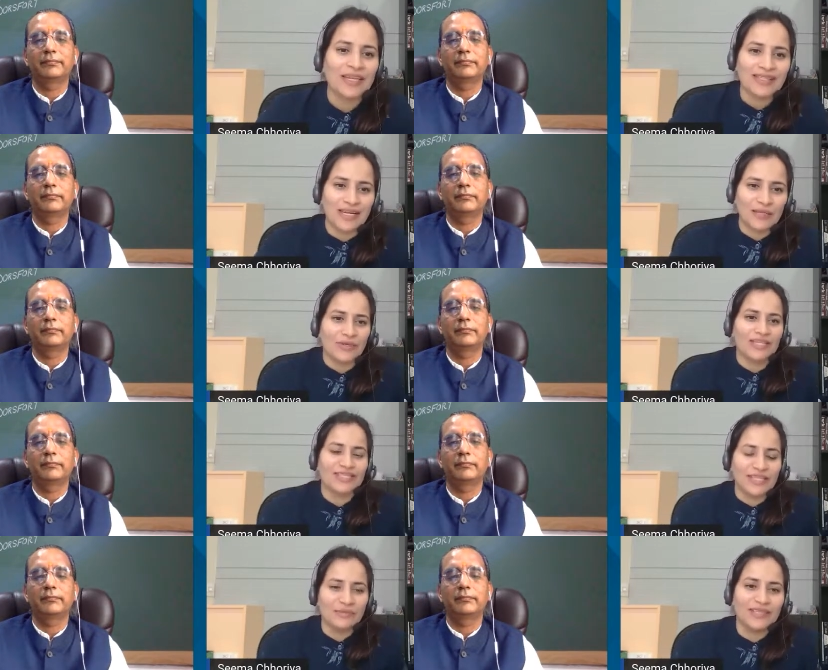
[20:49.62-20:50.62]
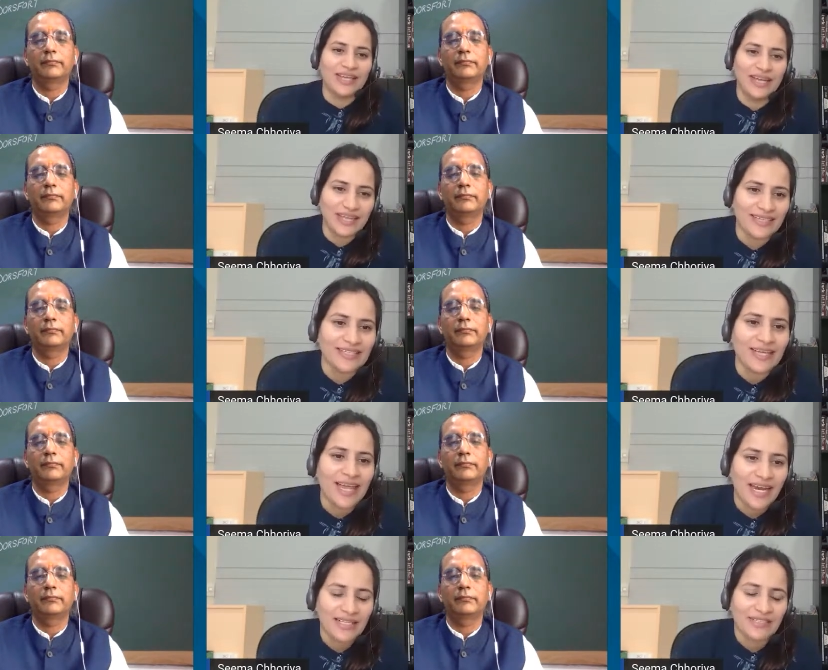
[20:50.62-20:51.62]
Speaker 1: That is what is Sadvidya is.
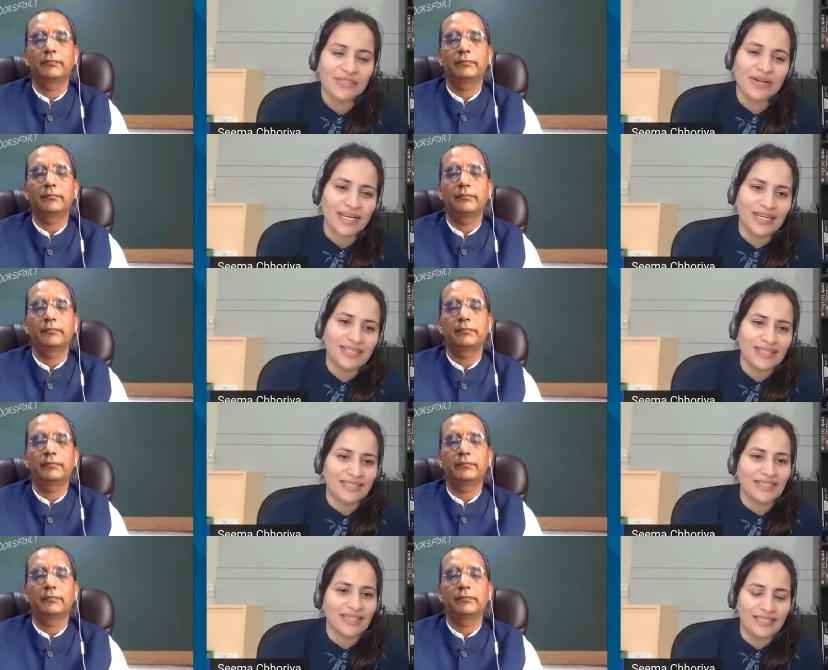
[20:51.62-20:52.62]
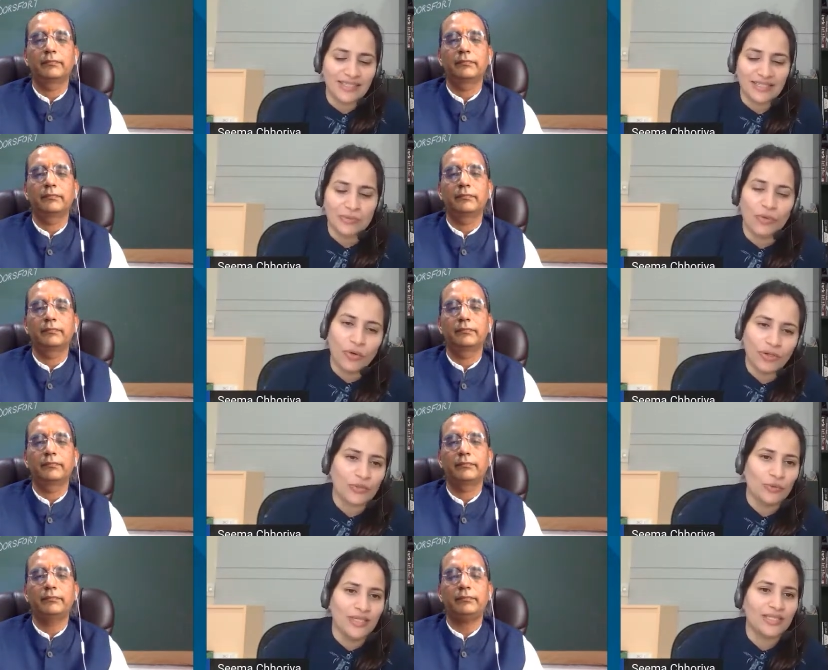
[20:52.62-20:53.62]
And sir rightly said that this all
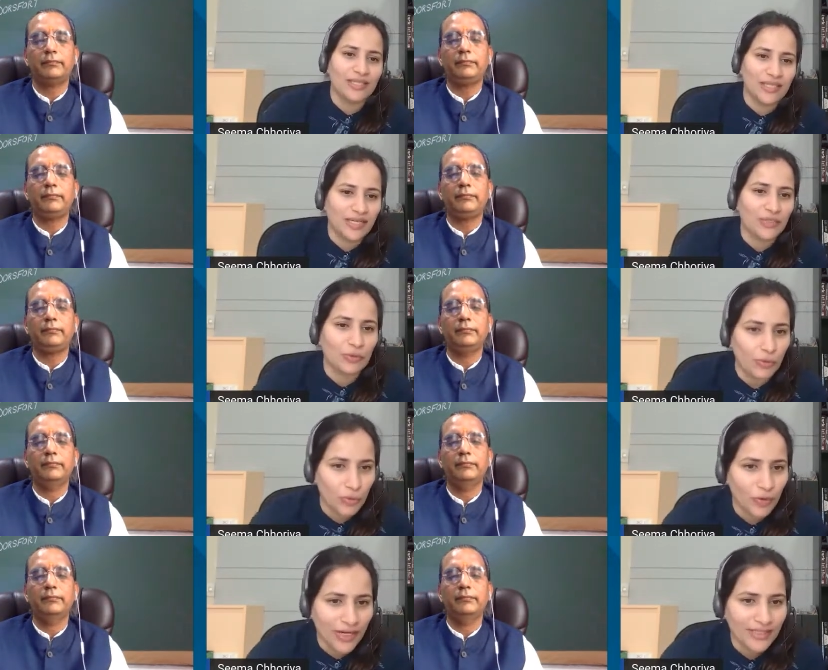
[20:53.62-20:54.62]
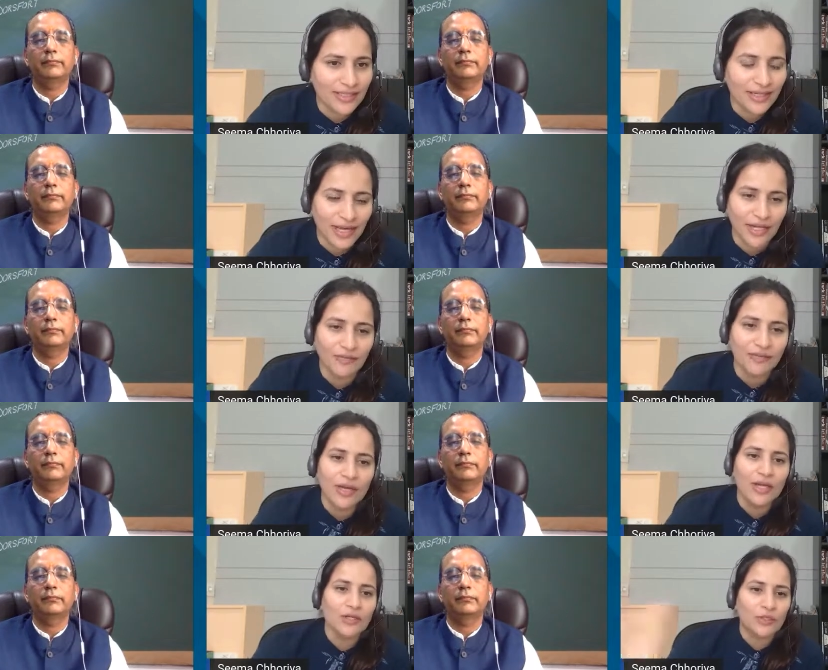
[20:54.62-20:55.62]
students need to go ahead in life.
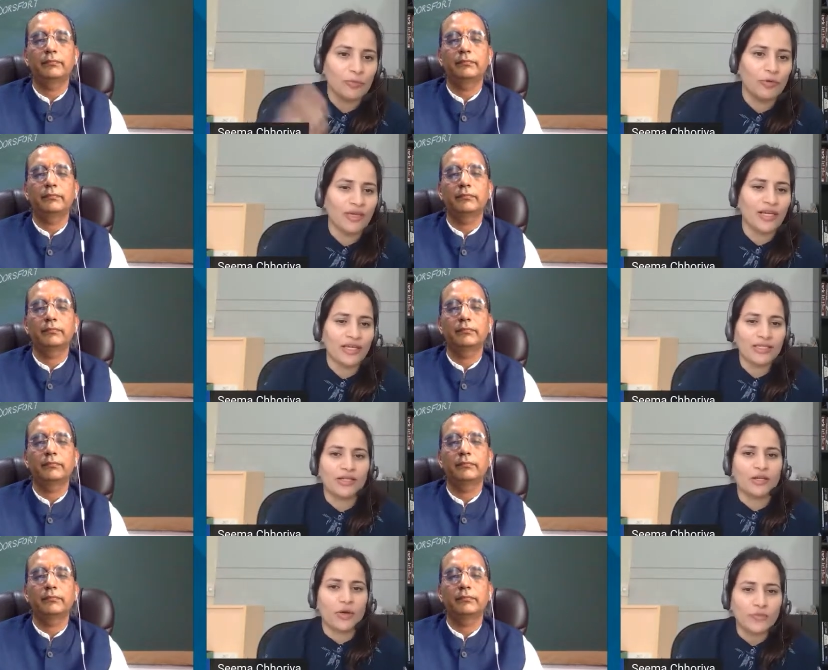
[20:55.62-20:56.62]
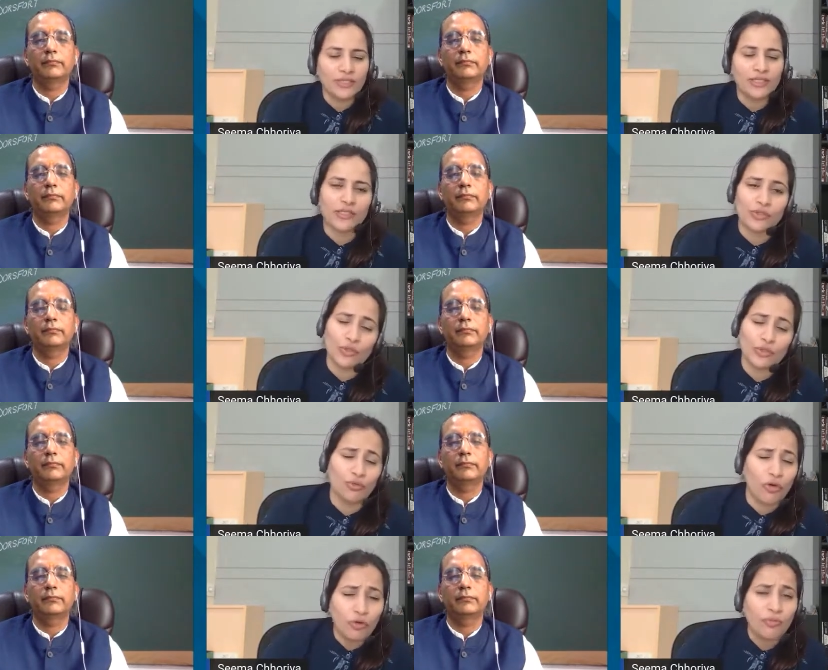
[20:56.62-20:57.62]
So moving ahead in our conversation to
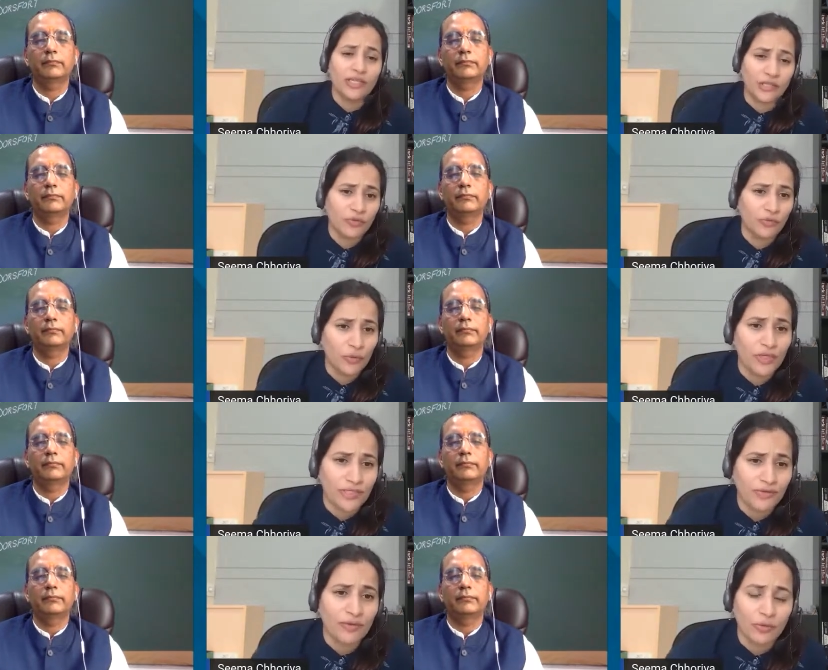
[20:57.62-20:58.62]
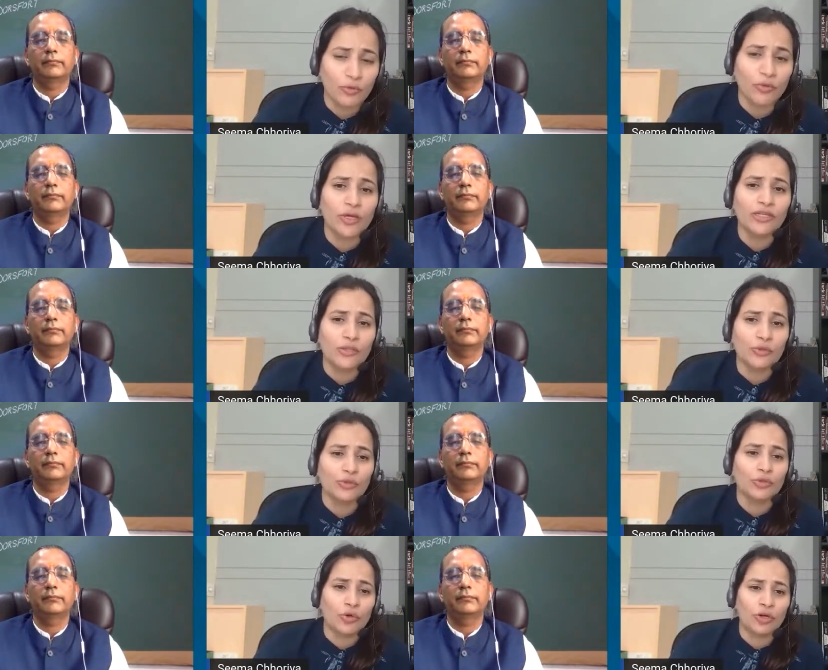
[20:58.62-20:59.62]
all my dear viewers, if I'm going to
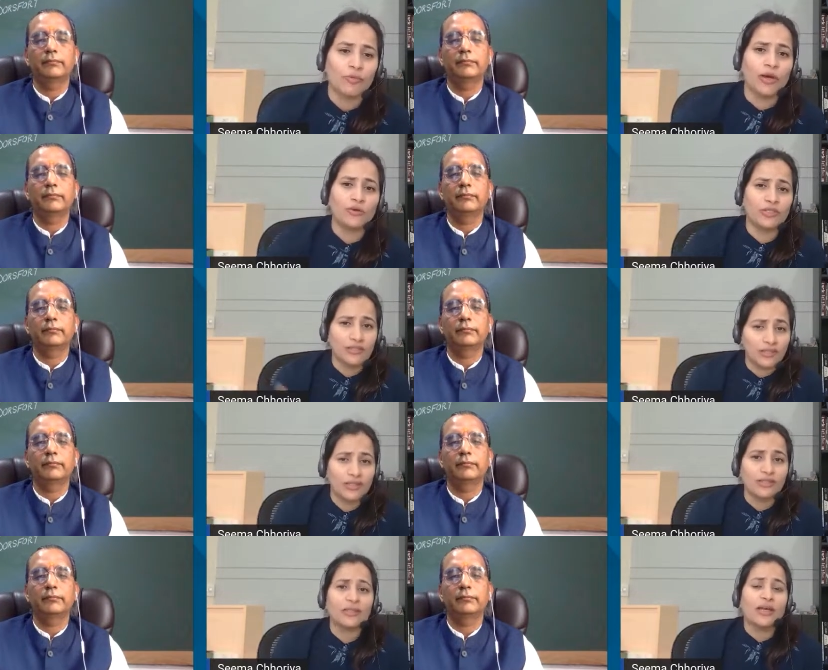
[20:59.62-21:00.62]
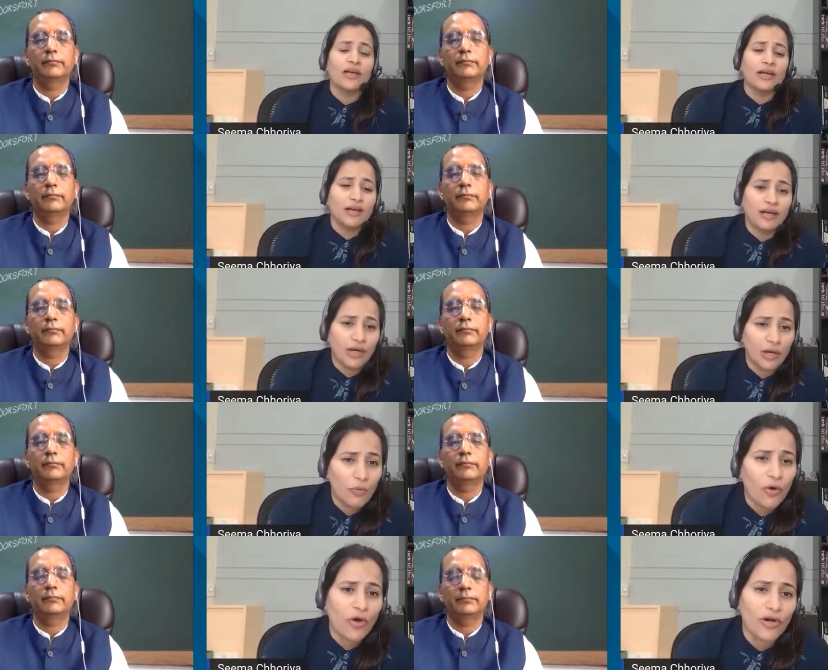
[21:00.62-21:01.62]
talk about sir's uh,
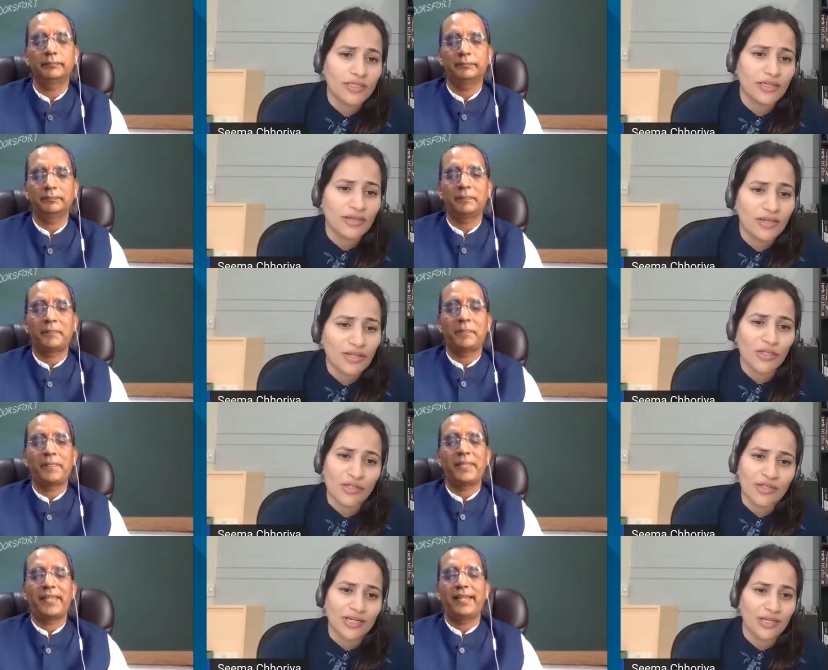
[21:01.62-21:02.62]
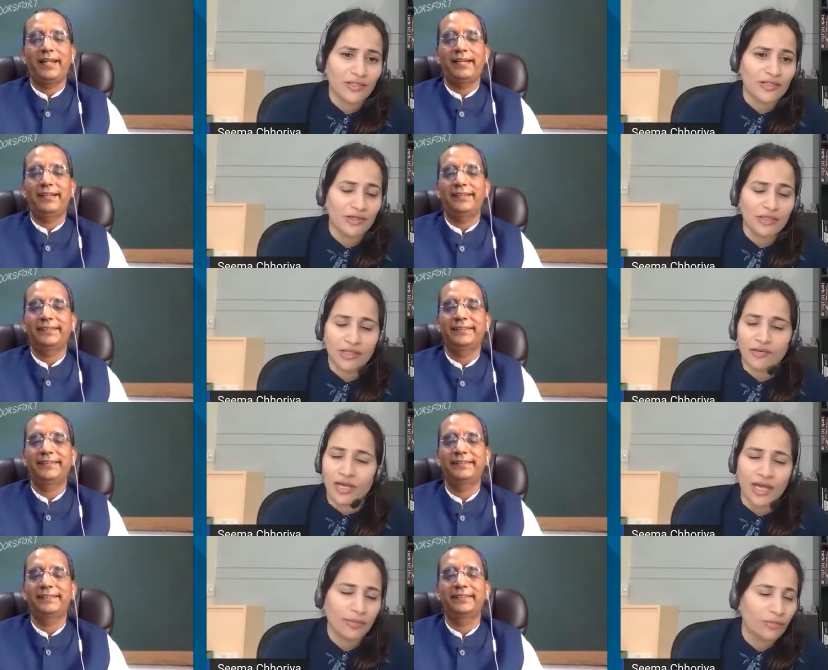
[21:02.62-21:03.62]
awards and recognition that he has received,
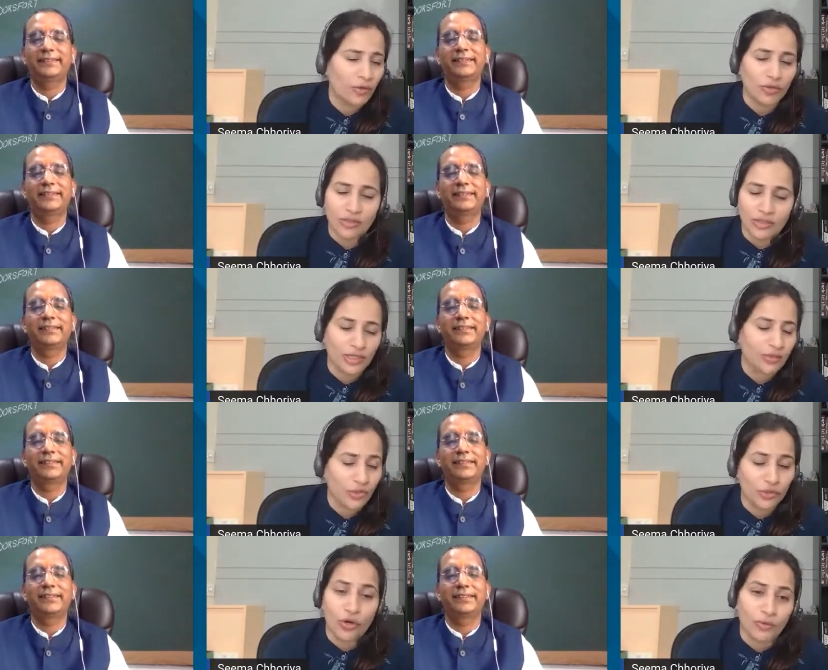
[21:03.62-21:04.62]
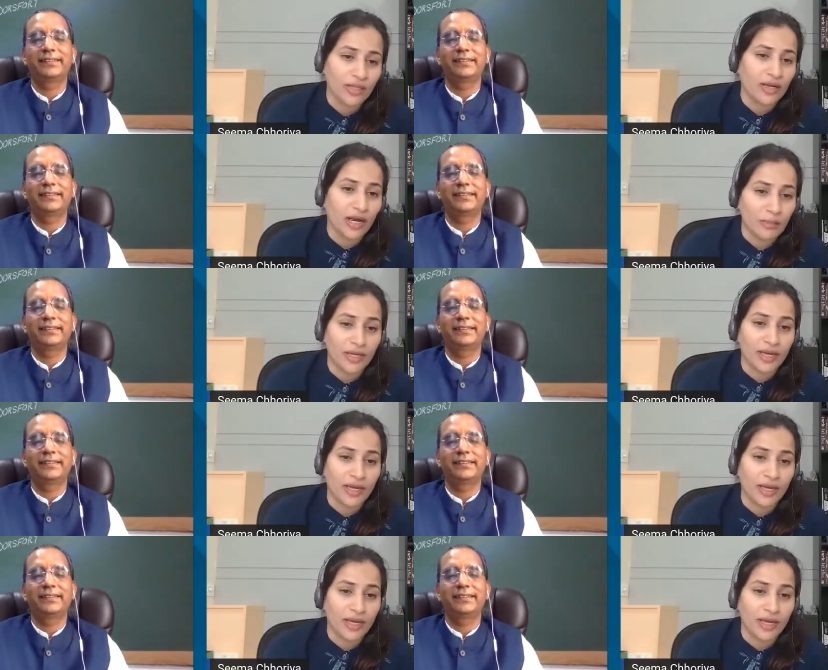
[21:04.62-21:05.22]
I'm not uh, sure whether I'll be